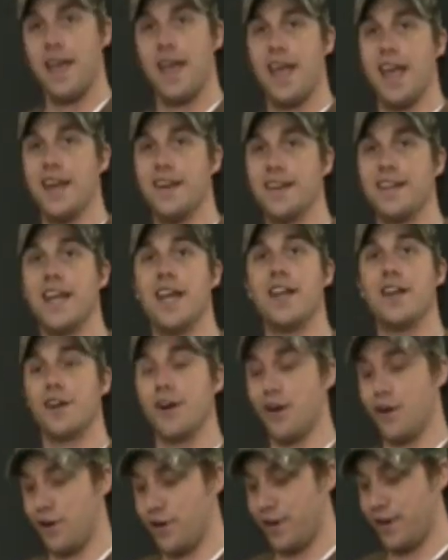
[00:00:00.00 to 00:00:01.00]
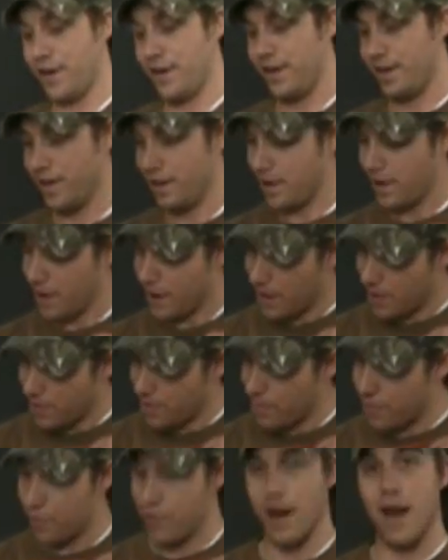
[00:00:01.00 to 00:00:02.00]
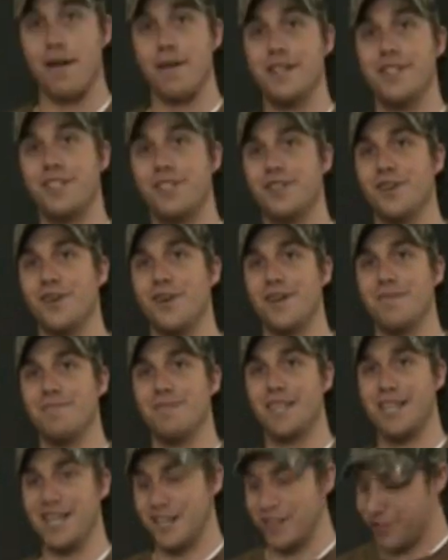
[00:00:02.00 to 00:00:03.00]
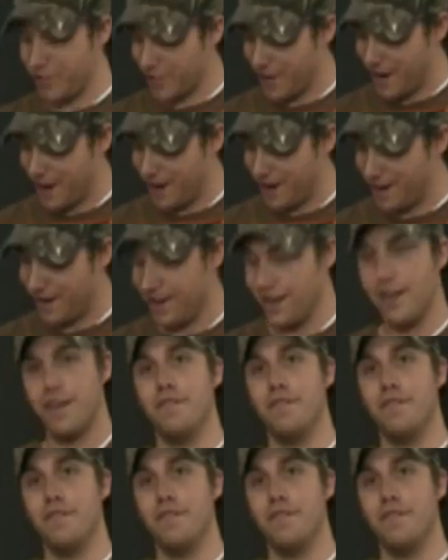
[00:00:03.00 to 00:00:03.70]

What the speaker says: And to get your own Prairie Storm t-shirt,